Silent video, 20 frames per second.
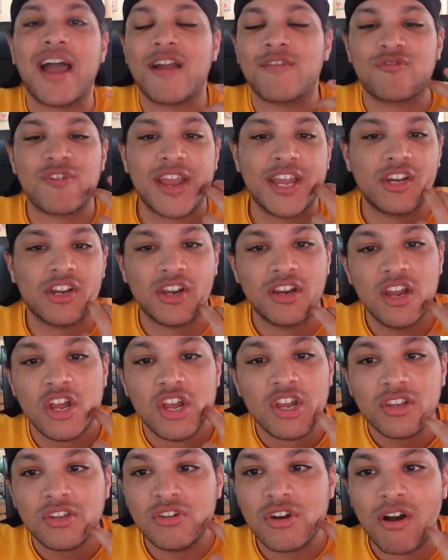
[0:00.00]
Raider,
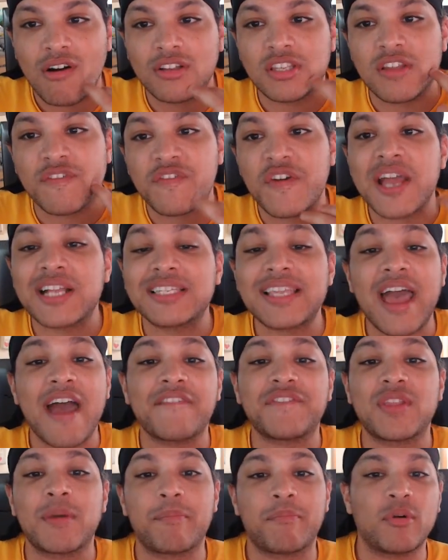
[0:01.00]
the fact that I
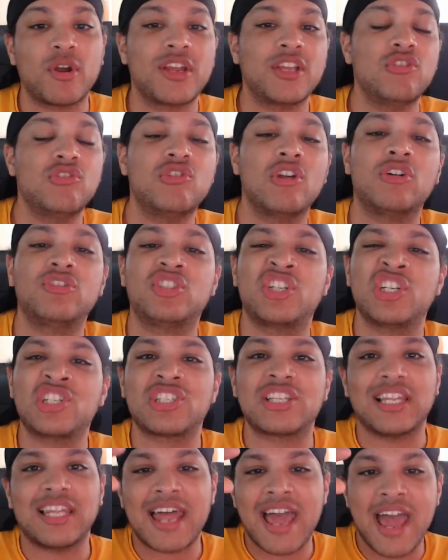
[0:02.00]
have to bring, just
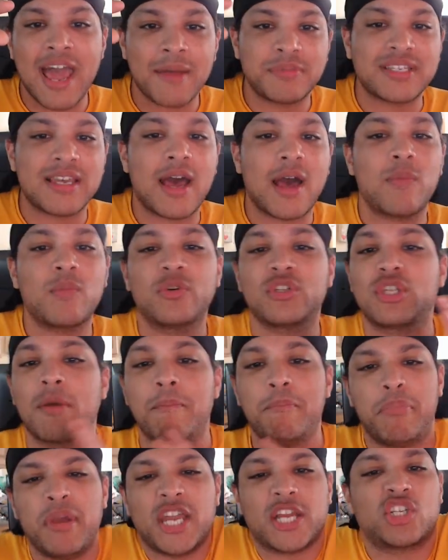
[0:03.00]
a laptop with the
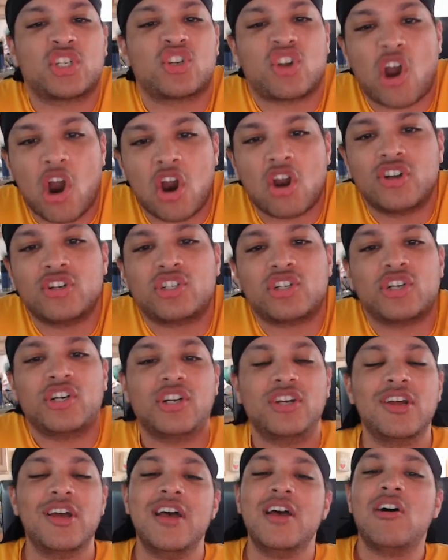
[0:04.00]
big
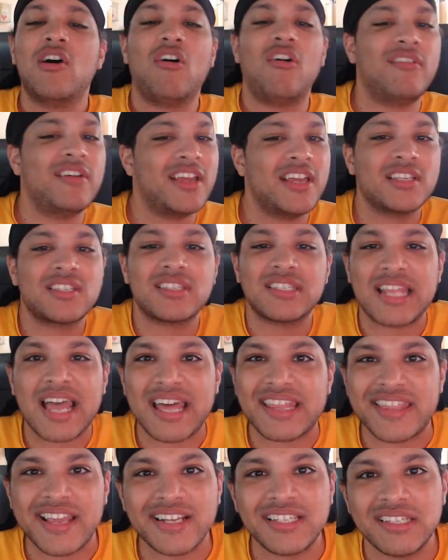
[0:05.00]
charger, it's
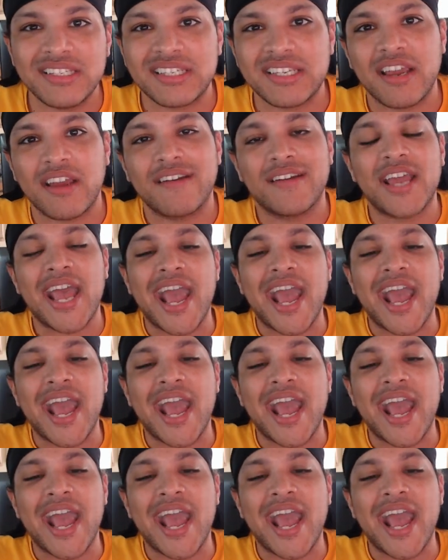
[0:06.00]
not necessary.